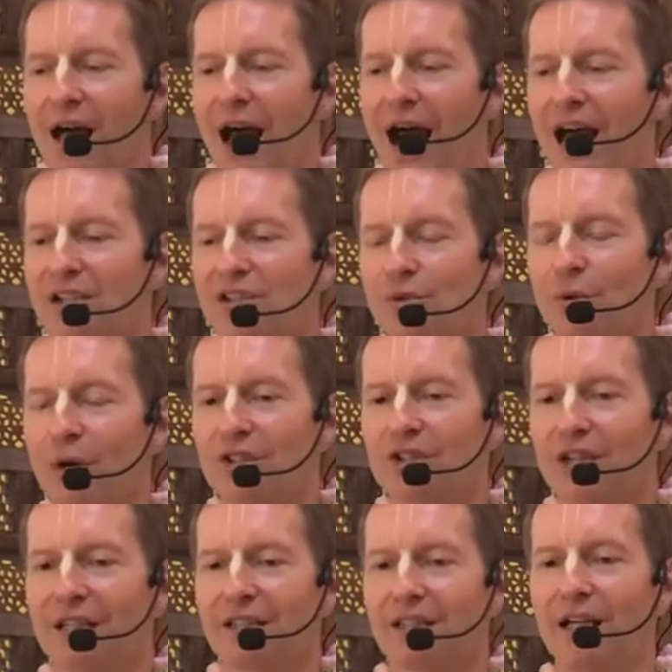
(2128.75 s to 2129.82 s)
as you are
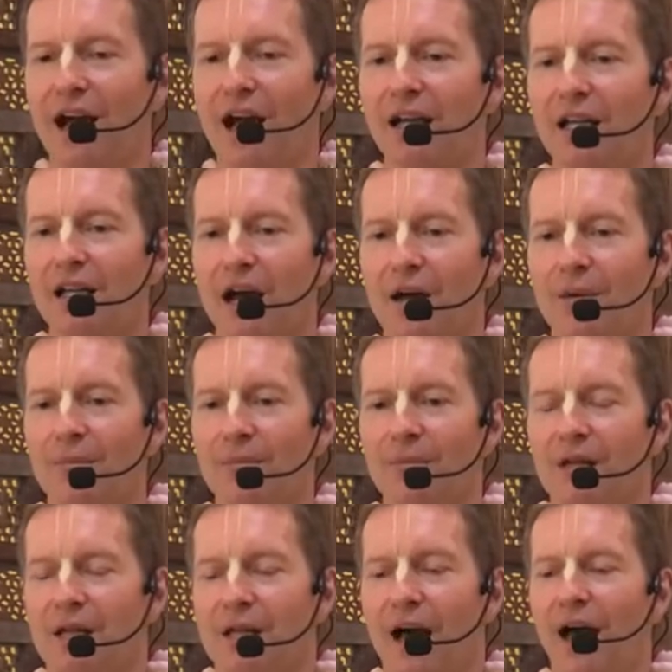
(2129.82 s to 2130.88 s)
chanting Harinam
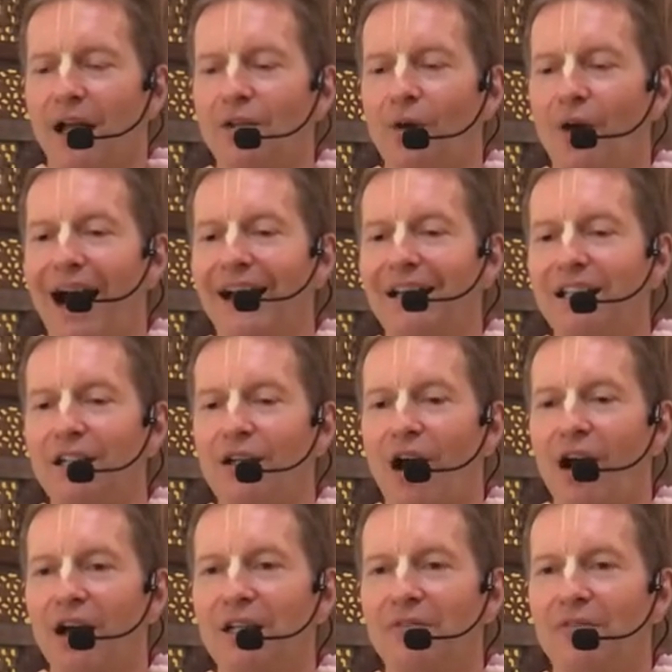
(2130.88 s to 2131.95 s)
and your
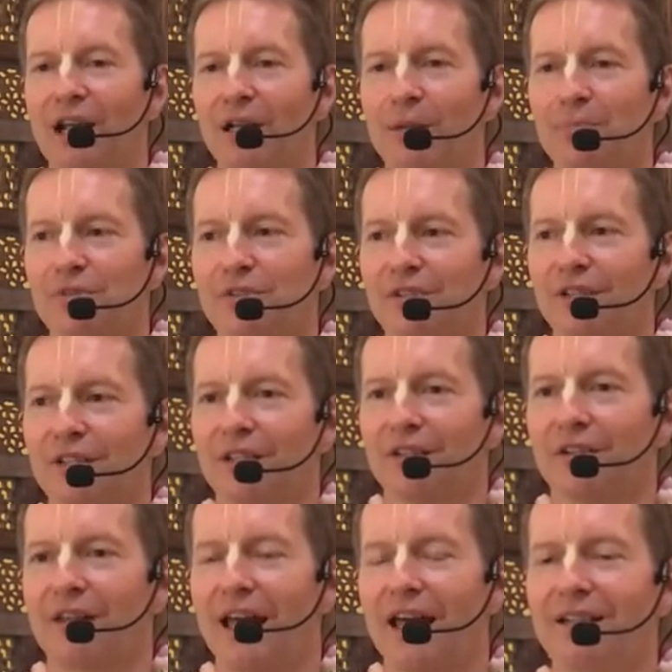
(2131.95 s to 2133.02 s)
Adhikar develops,
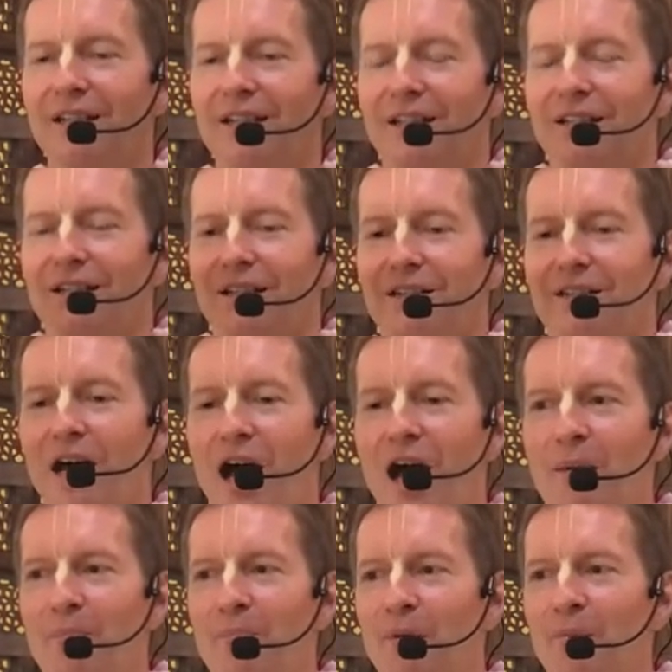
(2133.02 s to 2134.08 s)
then
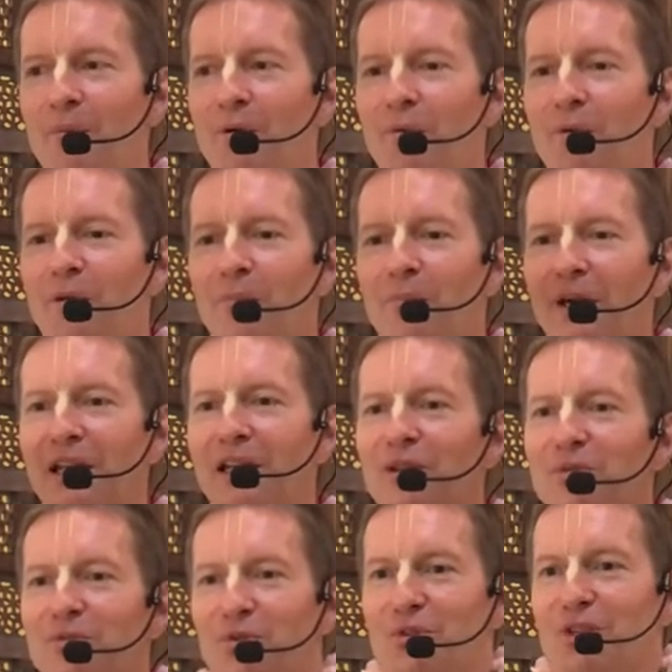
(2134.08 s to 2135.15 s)
Nam Prabhu will bring
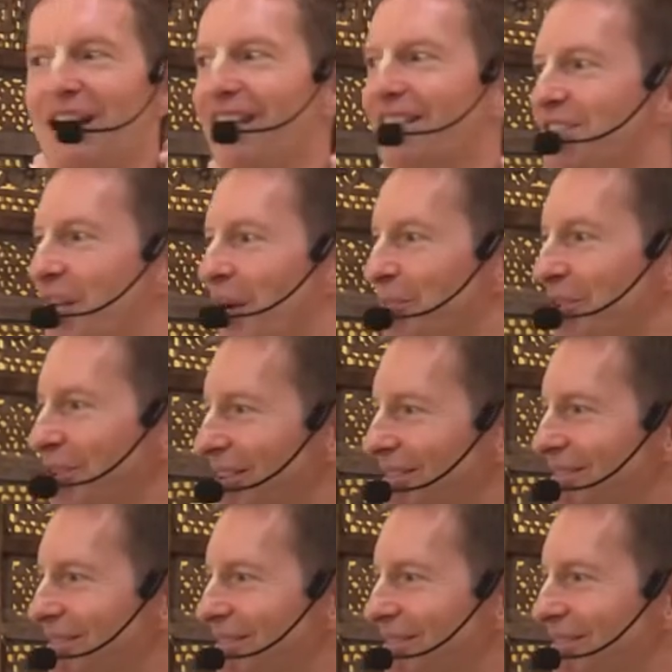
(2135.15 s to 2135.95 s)
you to the next chapter.